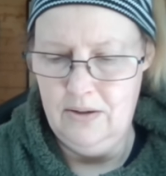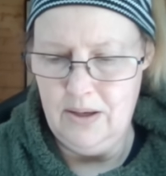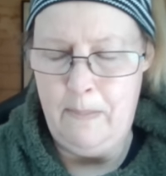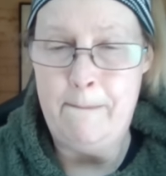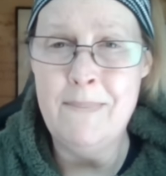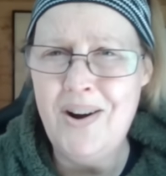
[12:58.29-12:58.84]

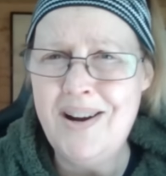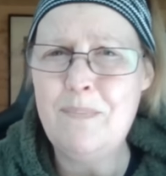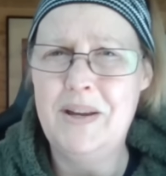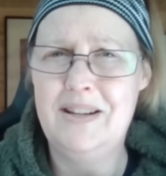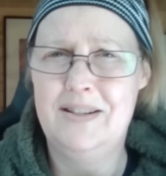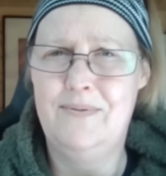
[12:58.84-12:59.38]
So my
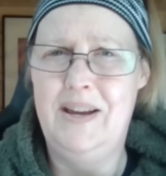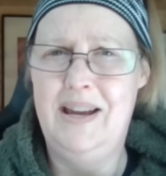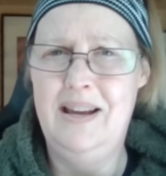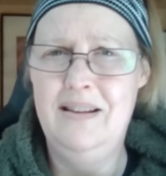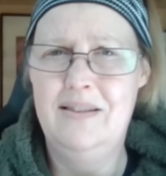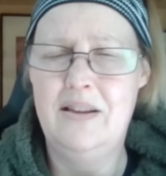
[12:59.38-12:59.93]
biggest
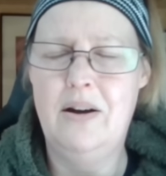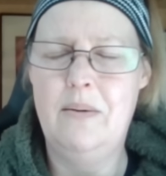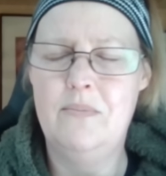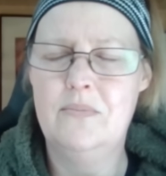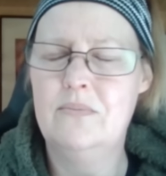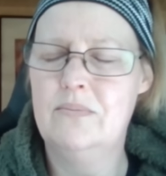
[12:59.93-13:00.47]
fear that
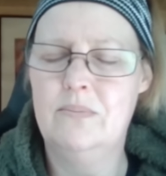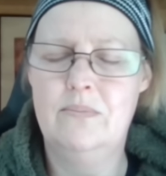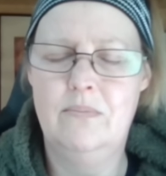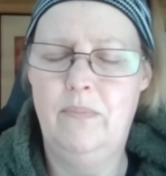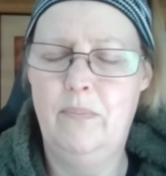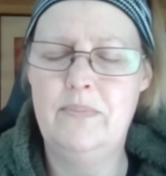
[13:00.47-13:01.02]
I'm
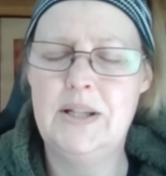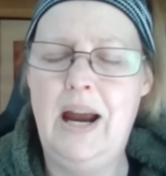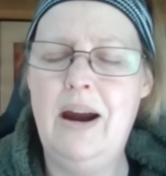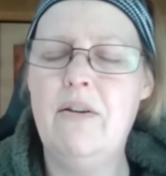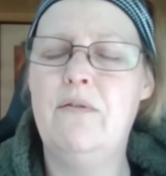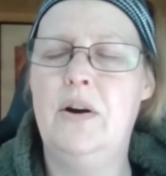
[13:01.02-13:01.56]

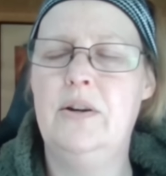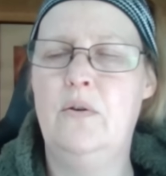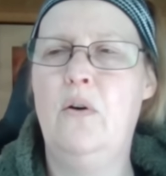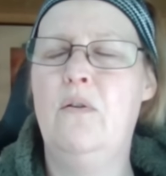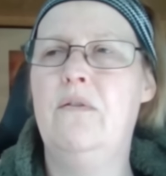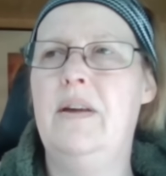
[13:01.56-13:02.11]
terrified
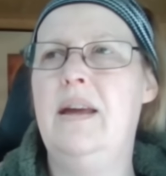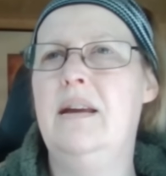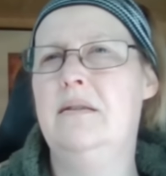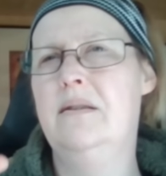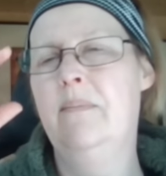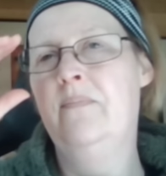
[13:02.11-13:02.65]
of
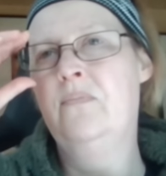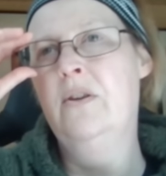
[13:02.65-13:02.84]
is